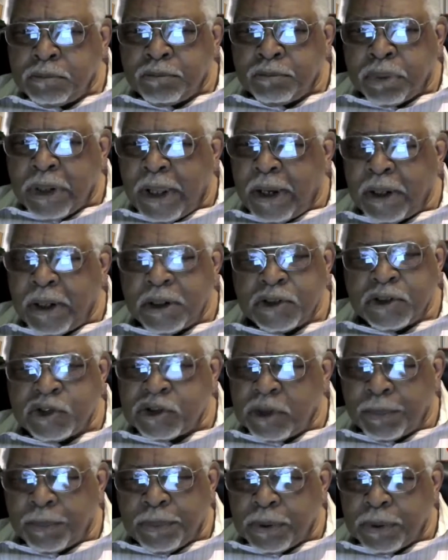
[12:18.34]
Plain and
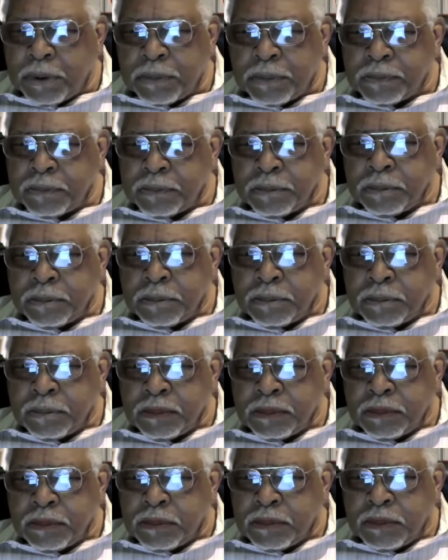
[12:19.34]
simple.
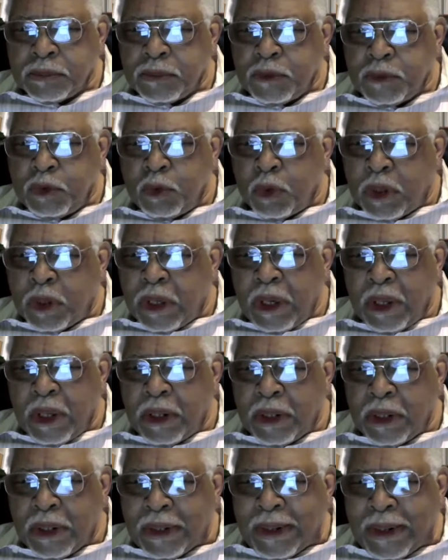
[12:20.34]
You
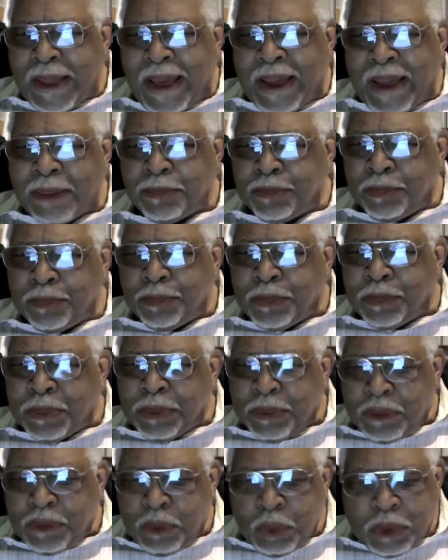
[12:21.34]
cannot
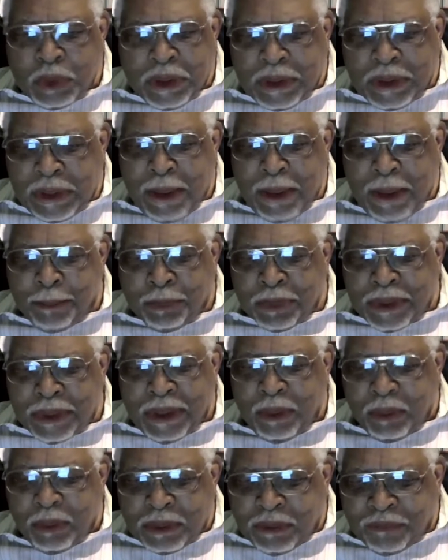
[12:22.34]

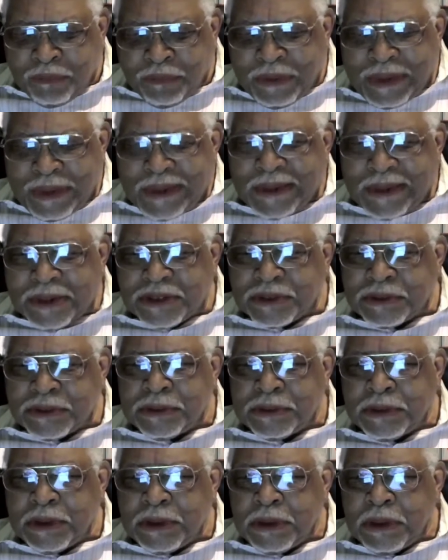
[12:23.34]
play with the flesh.
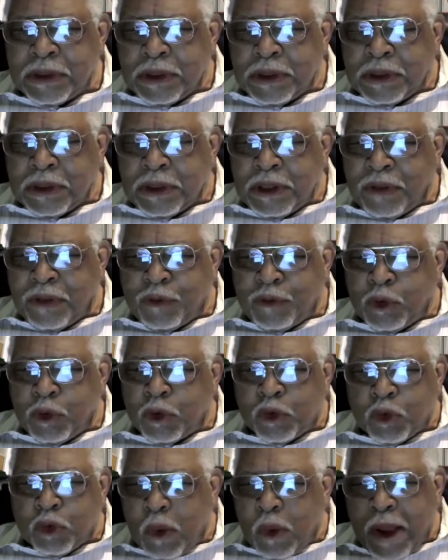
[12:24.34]
If you
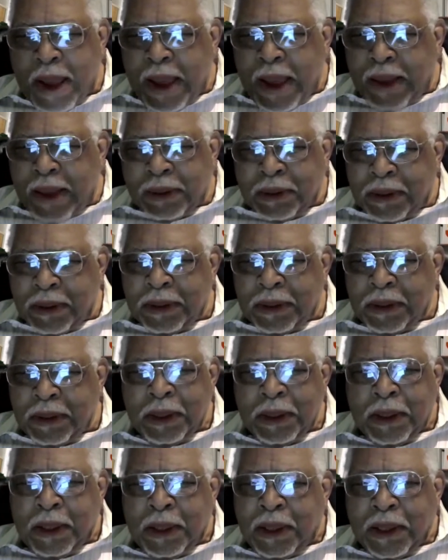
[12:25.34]
try, honey,
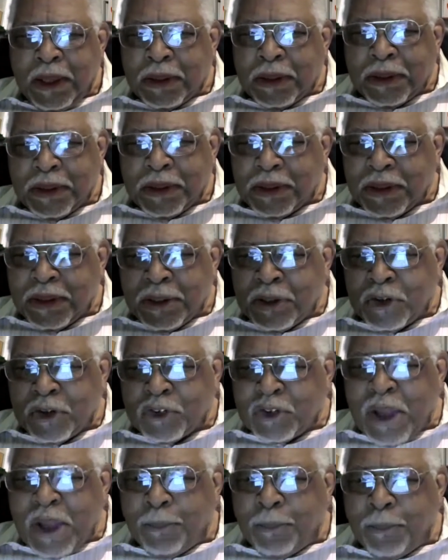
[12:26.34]
it'll
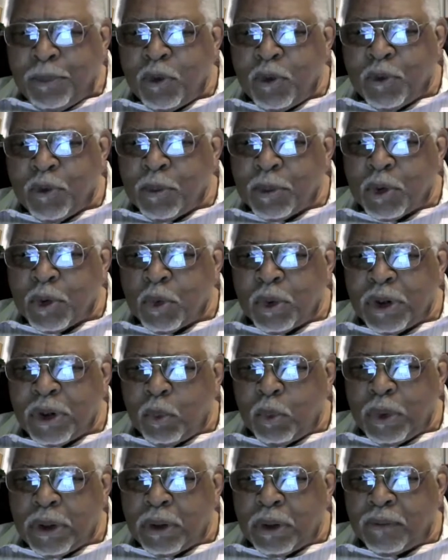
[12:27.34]
stop you from doing
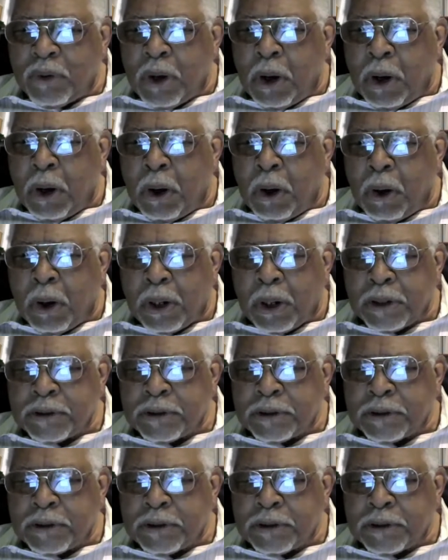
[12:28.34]
the will of God.